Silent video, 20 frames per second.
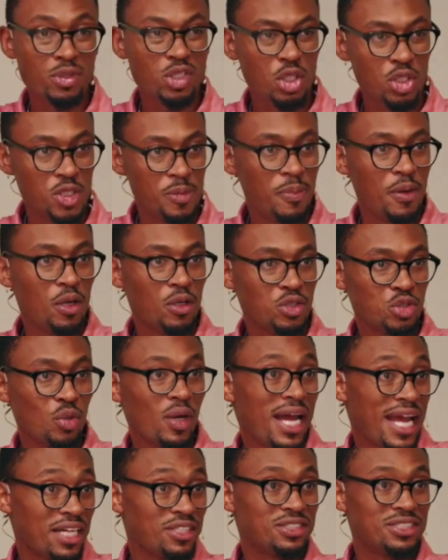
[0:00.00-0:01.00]
What was our
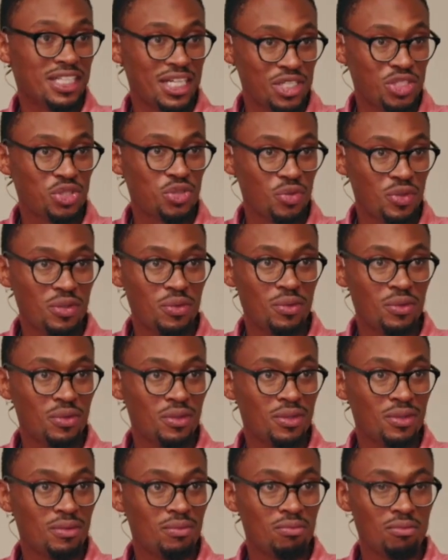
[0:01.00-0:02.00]
spiritual ancestry?
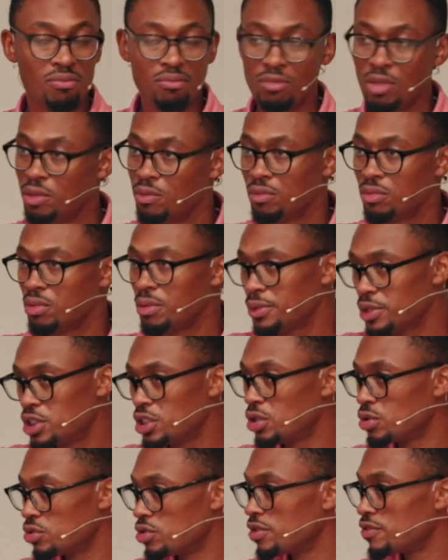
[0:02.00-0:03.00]

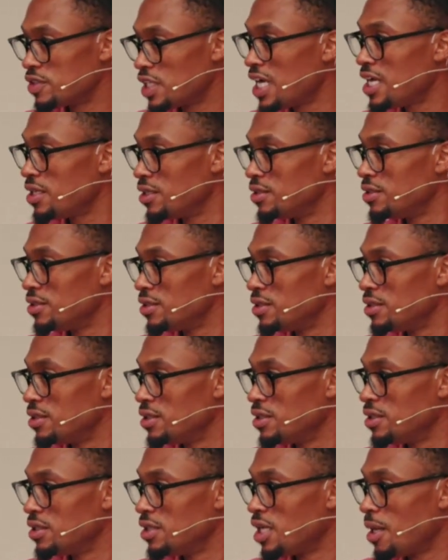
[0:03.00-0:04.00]
We were children of Satan.
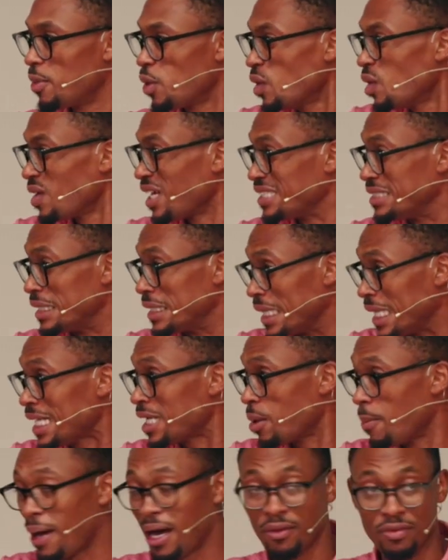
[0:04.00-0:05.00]
I mean, we don't like to
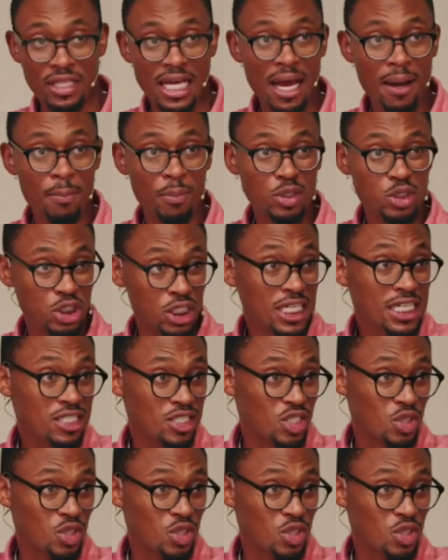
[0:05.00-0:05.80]
think about that, but